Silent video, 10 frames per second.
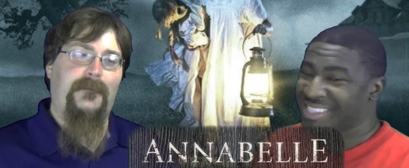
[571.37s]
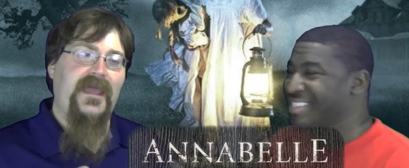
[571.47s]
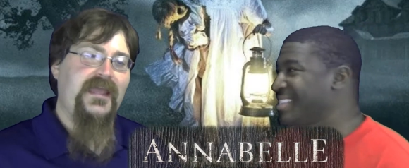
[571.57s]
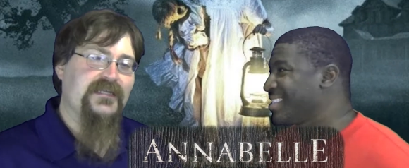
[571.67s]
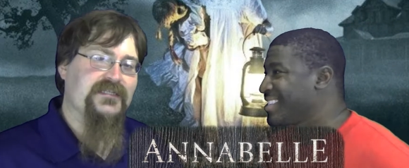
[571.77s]
Speaker 1: the
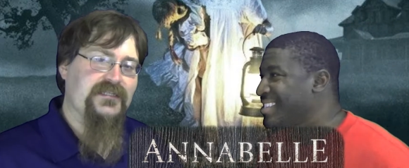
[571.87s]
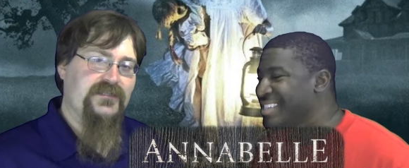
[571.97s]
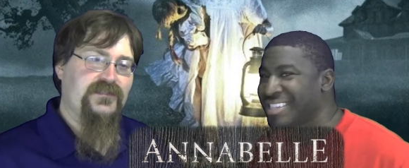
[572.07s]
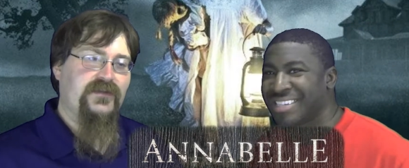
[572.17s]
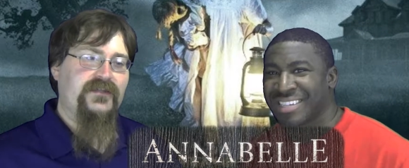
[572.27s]
pace,
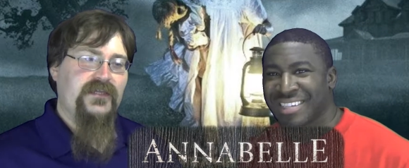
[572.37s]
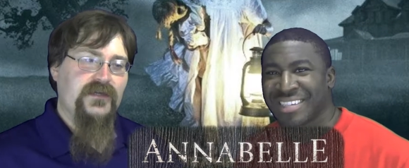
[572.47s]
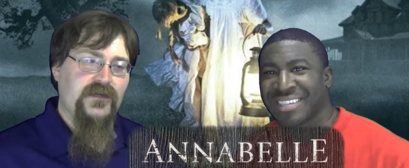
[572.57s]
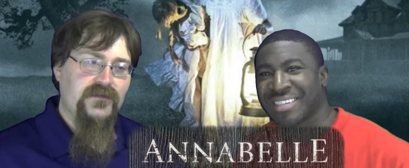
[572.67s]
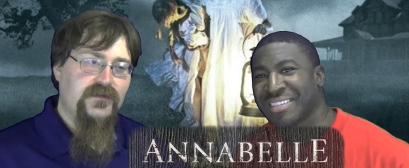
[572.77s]
set the
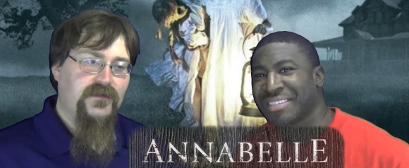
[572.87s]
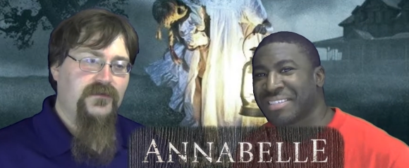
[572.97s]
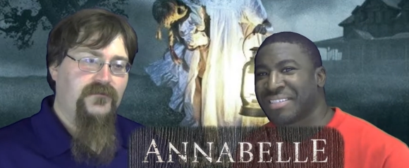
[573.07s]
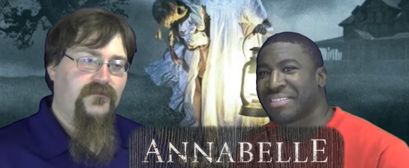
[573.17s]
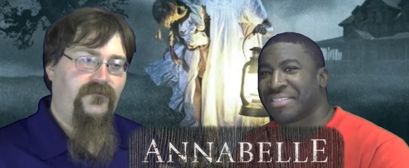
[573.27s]
uh,
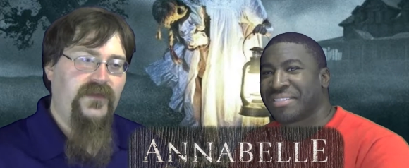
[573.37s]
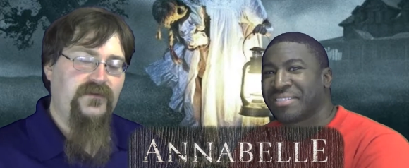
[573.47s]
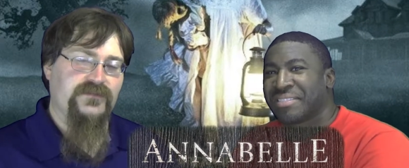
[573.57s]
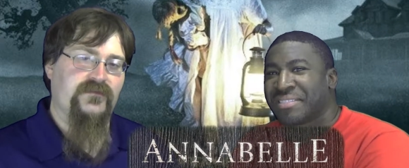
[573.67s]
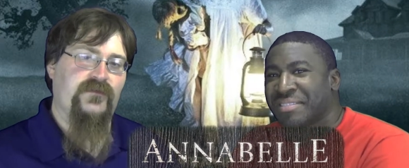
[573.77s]

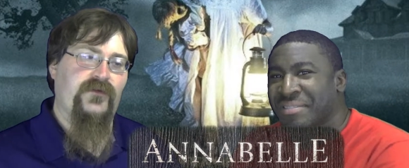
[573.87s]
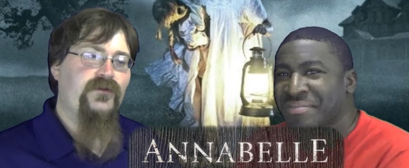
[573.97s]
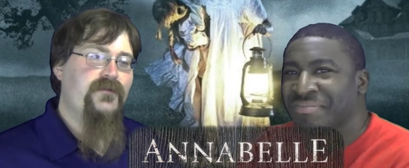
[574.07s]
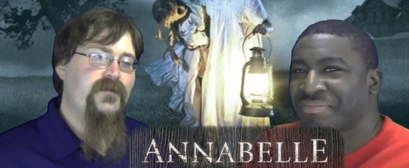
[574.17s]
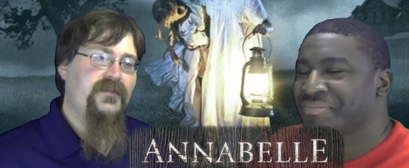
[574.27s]
feels of the movie. It
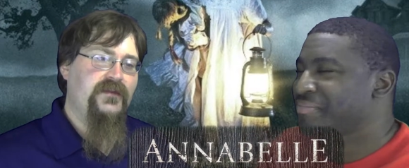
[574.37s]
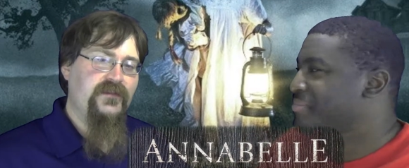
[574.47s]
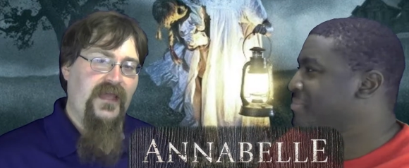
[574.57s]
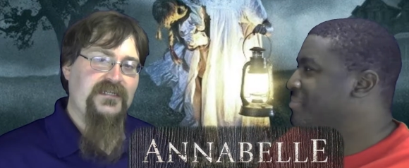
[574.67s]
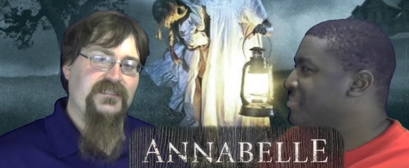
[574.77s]
wouldn't have been
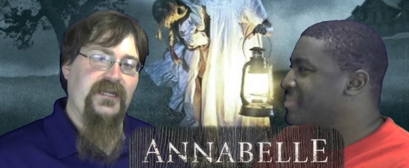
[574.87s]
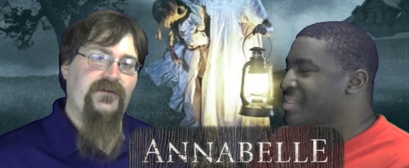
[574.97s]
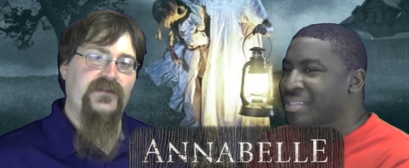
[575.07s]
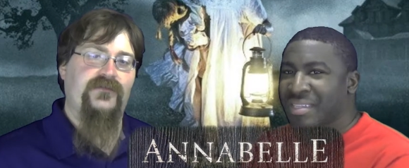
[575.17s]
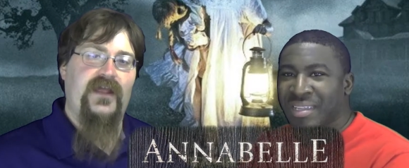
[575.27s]
nearly as
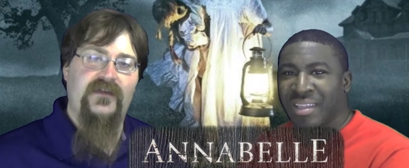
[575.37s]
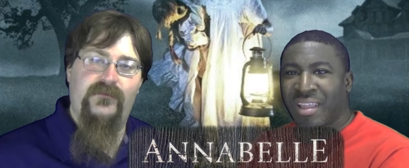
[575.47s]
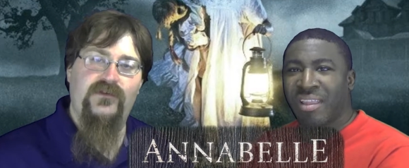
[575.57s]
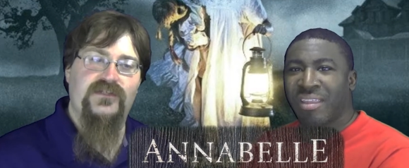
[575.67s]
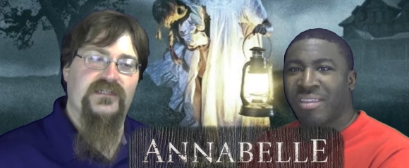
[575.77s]
scary if it had
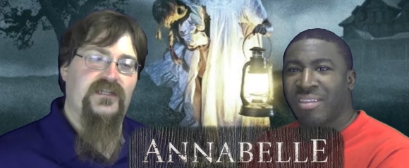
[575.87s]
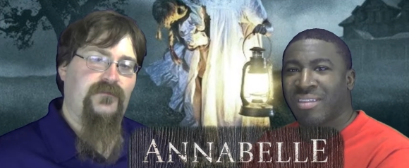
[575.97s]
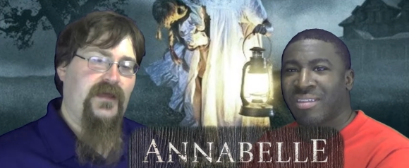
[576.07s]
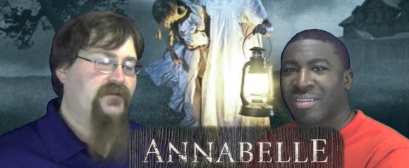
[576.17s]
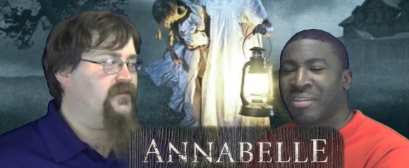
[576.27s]
music in
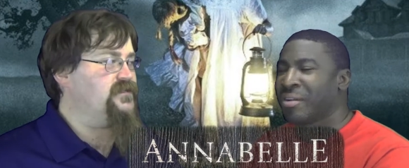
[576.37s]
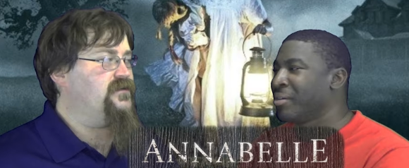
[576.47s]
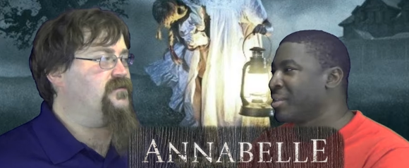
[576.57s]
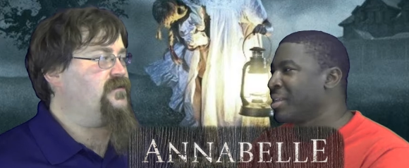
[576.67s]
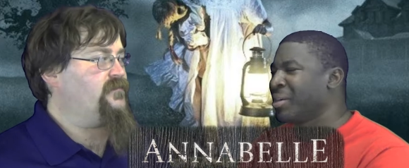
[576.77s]
the background.
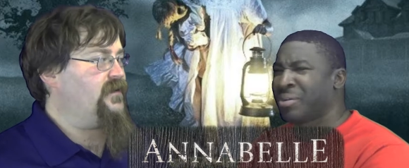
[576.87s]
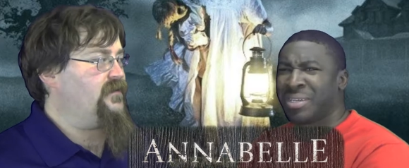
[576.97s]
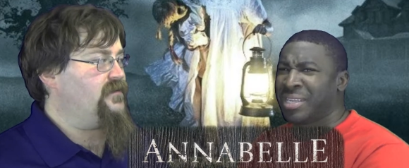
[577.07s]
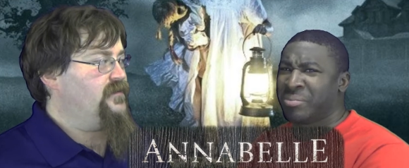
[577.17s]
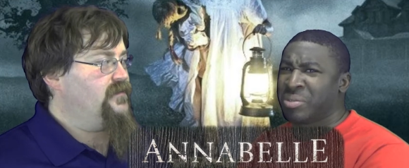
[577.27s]
Oh yeah, oh,
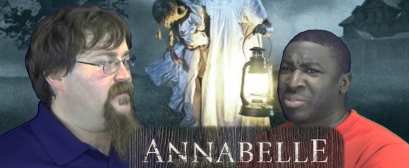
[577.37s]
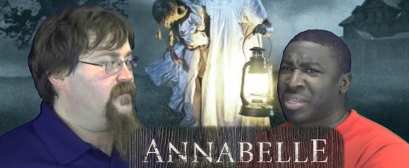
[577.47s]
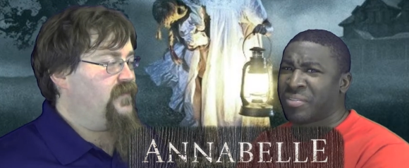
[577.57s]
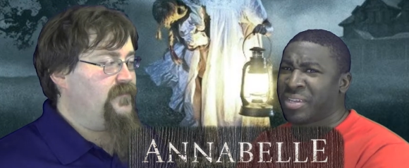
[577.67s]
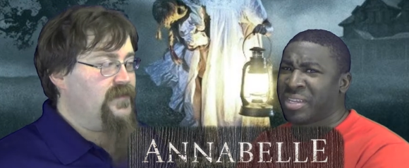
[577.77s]
Speaker 2: it, needed
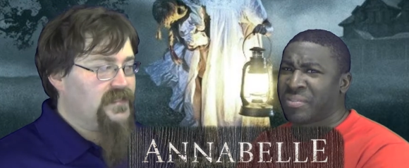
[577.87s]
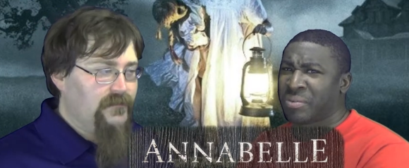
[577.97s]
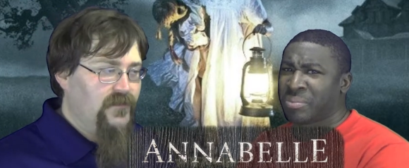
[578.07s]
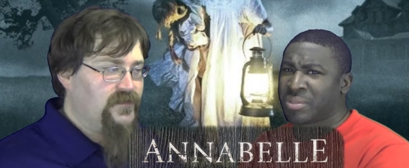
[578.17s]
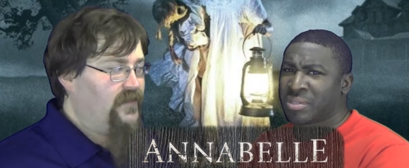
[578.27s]
music. There have been
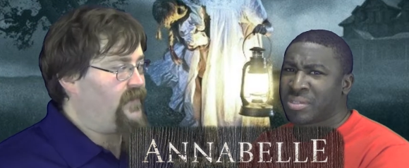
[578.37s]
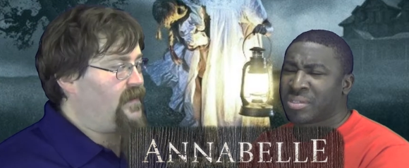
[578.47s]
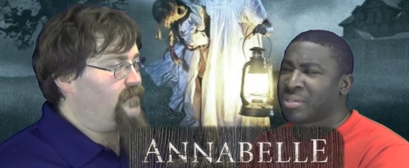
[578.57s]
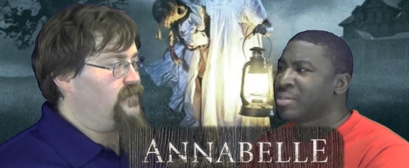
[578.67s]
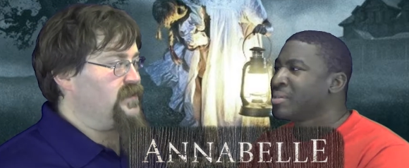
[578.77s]
some
Speaker 1: movies that have
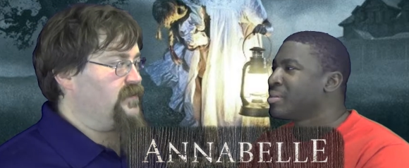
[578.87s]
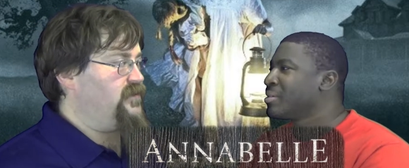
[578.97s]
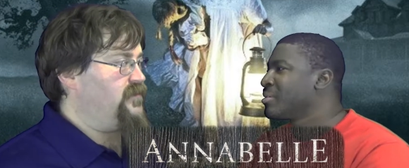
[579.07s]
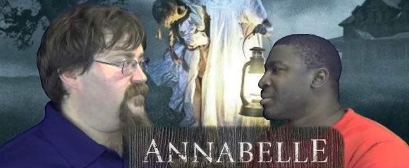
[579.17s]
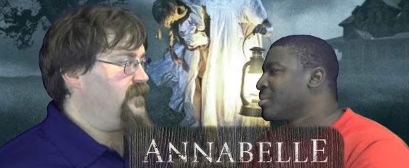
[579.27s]
any music at
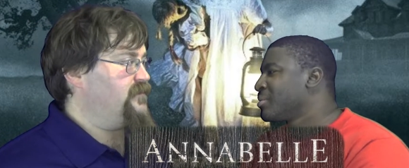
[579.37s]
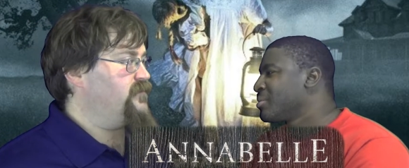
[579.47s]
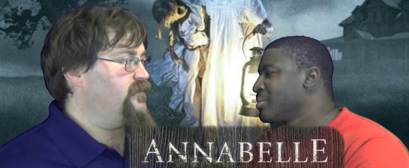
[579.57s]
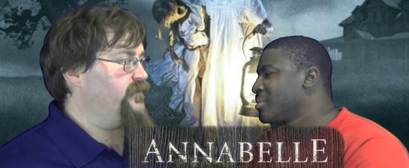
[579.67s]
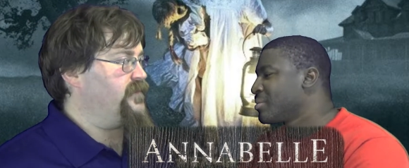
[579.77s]
all. They
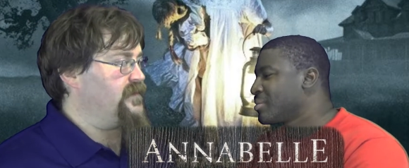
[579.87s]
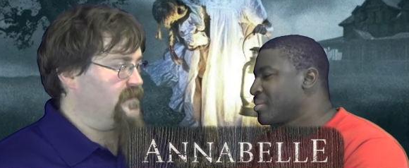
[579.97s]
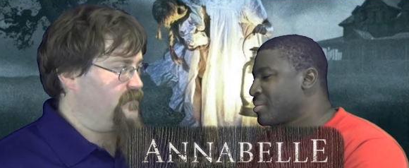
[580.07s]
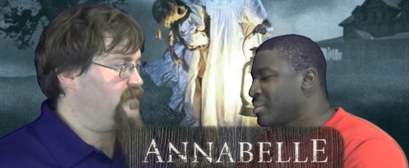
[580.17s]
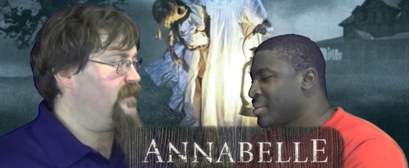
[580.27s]
went with
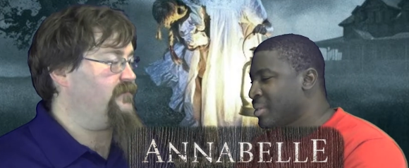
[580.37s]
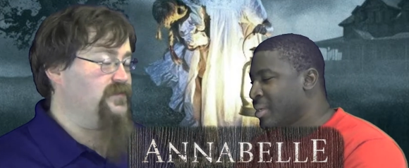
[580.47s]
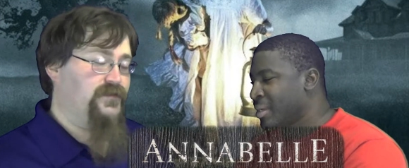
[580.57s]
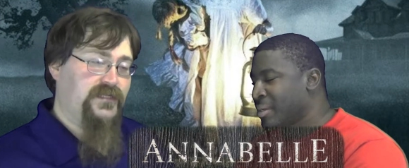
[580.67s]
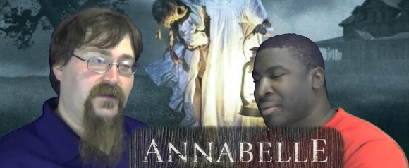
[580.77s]
realism, and it
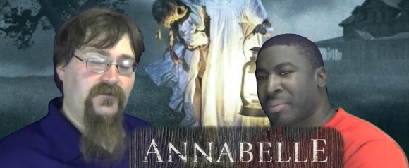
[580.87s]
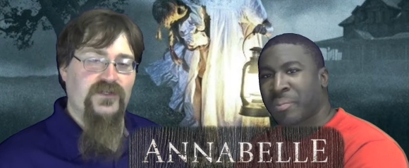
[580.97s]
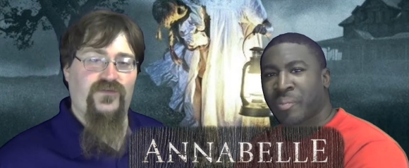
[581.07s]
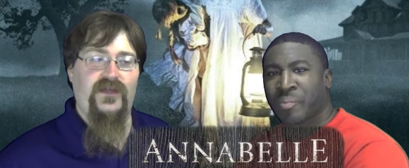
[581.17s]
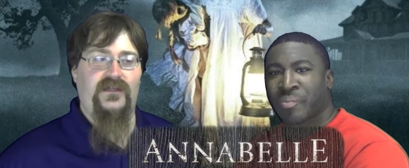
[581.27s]
was yeah. scary
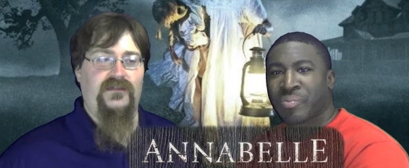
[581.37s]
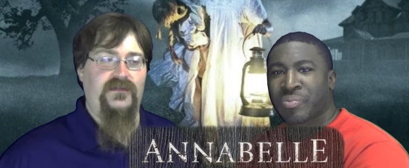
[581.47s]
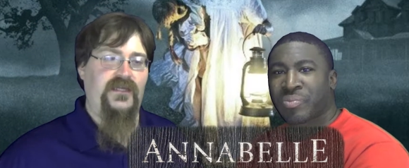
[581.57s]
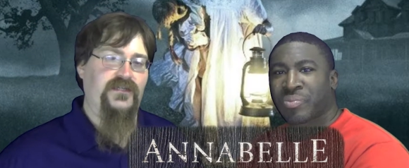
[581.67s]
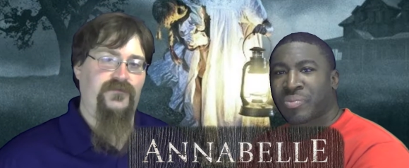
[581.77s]
as well,
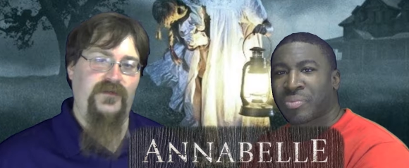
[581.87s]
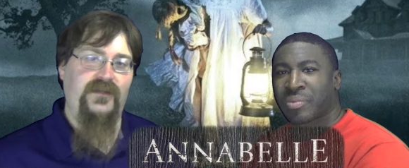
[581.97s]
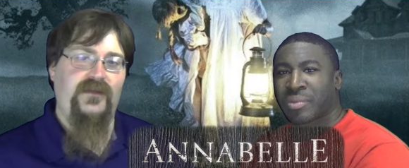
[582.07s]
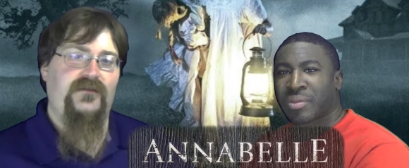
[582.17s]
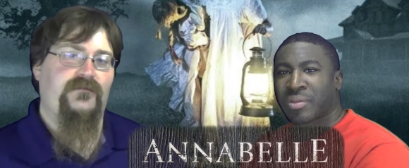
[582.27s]
ish. But
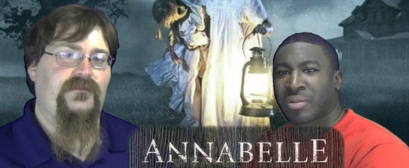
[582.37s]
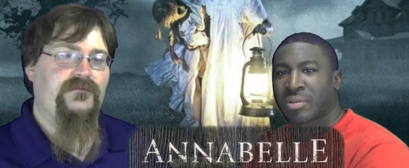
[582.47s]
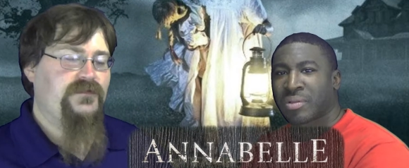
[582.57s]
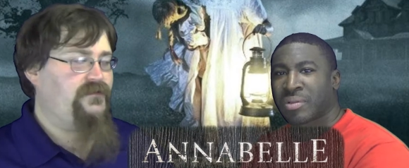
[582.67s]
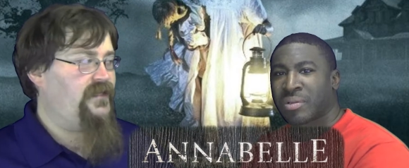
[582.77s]

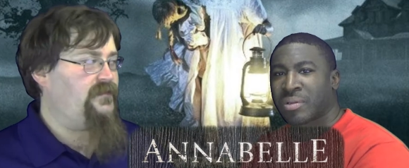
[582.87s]
so the